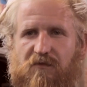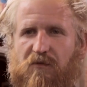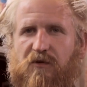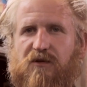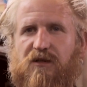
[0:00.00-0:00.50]

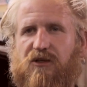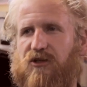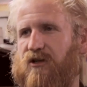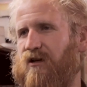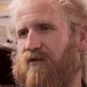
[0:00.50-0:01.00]
most of these
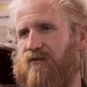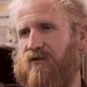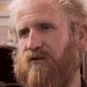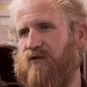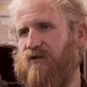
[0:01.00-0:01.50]

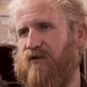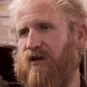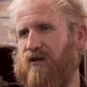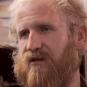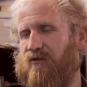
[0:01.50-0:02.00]
shelves are just
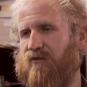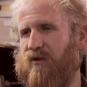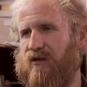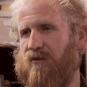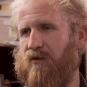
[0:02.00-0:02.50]
things that we
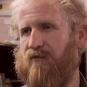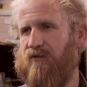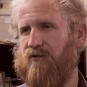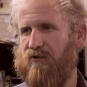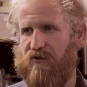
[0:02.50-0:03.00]
picked up off
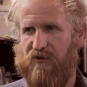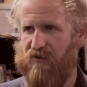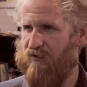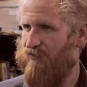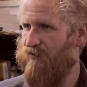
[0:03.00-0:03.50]
the street. It's
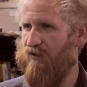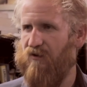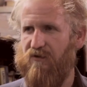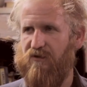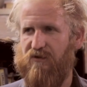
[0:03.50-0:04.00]
just
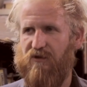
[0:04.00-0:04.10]
this